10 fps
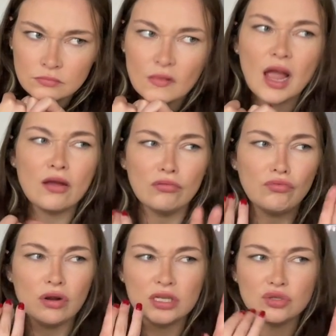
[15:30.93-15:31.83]
I
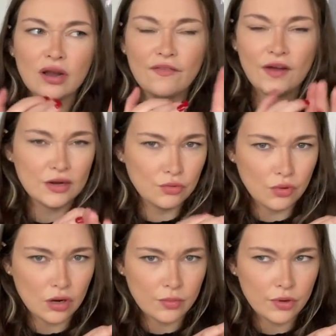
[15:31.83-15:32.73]
want to try to find a
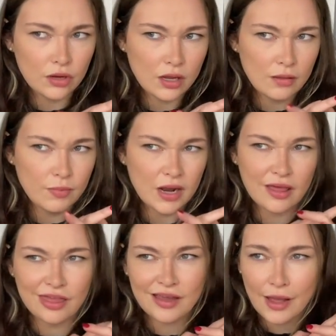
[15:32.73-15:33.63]
Whataburger, but I
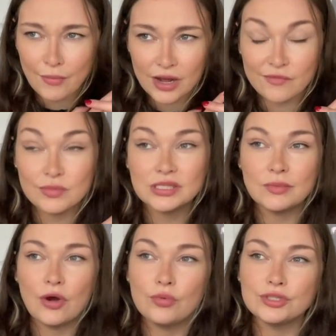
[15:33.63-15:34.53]
think I might have missed my
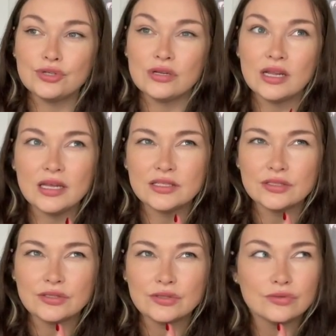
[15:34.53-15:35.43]
opportunity to
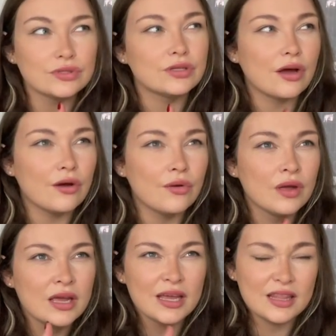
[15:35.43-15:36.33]
do so.
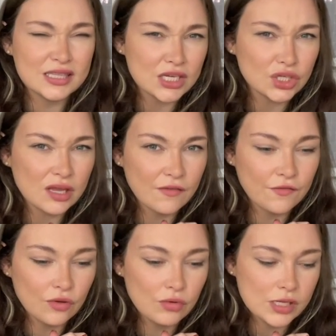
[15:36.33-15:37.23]
There's actually a
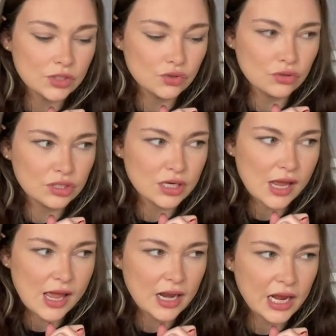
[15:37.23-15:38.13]
few in Georgia,
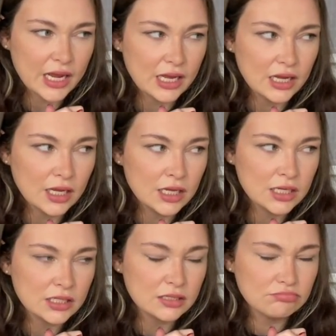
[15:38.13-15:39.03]
and I
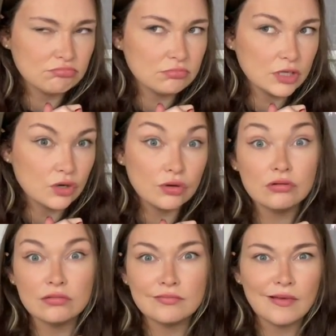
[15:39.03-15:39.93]

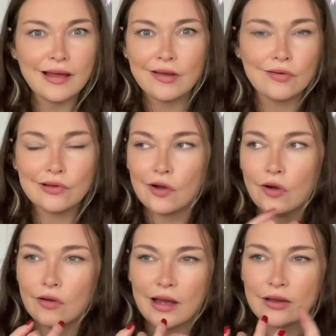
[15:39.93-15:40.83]
couldn't
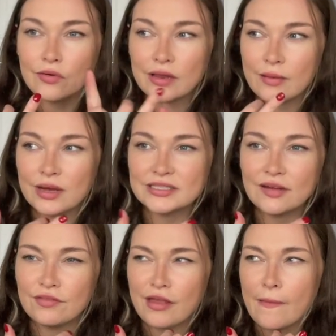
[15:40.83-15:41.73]
get
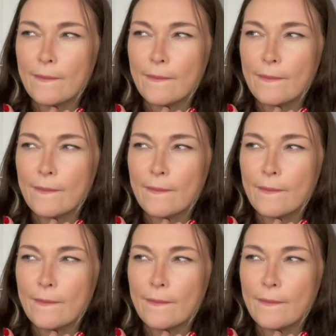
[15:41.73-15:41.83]
myself there.